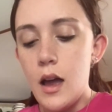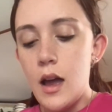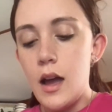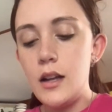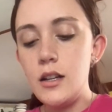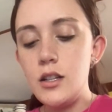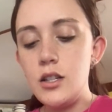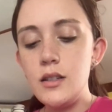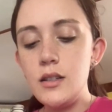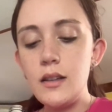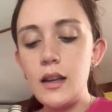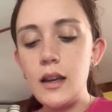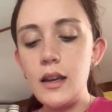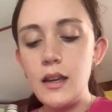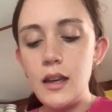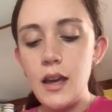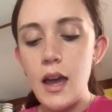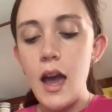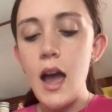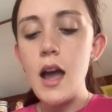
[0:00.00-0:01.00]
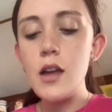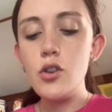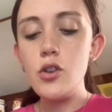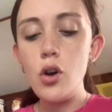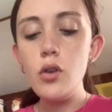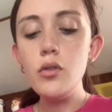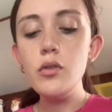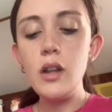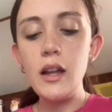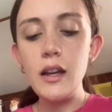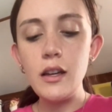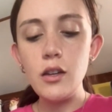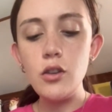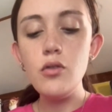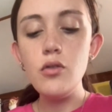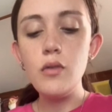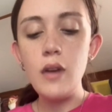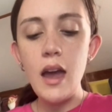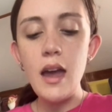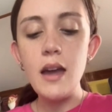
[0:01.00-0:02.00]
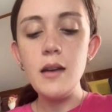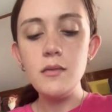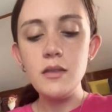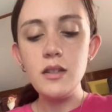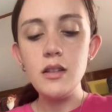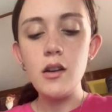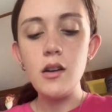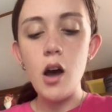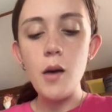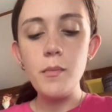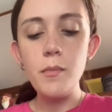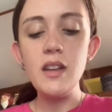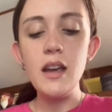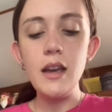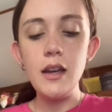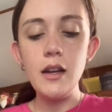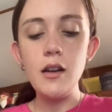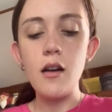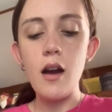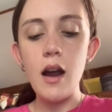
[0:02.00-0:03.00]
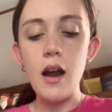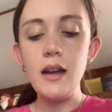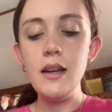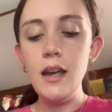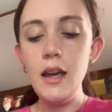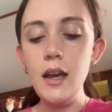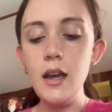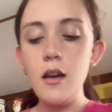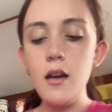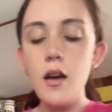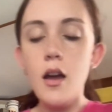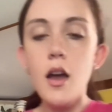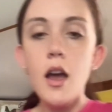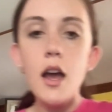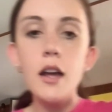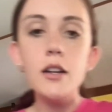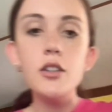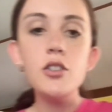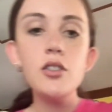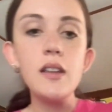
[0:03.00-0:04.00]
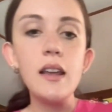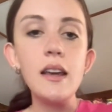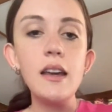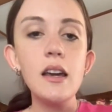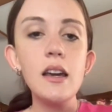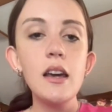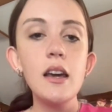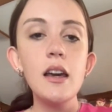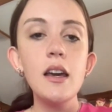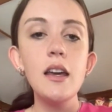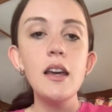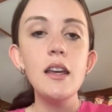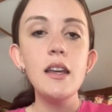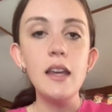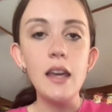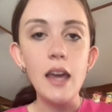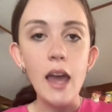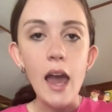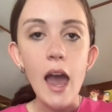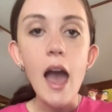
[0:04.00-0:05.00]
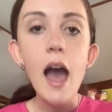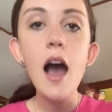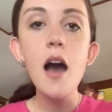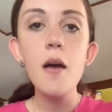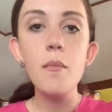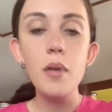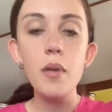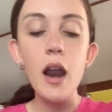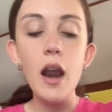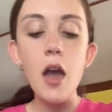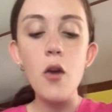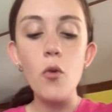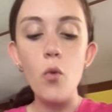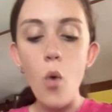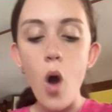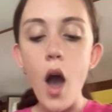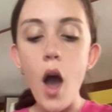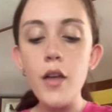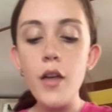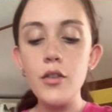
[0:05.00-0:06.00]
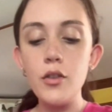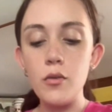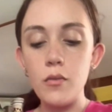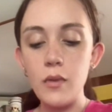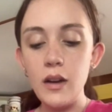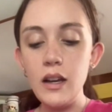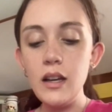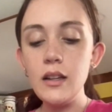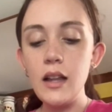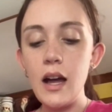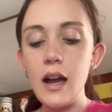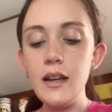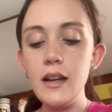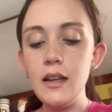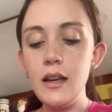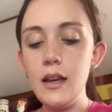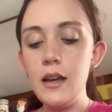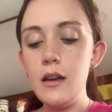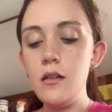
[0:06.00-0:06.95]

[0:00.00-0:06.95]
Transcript: And she's like, yeah, no, like, you came to update your ID. And she's like, yeah, but I want the real ID.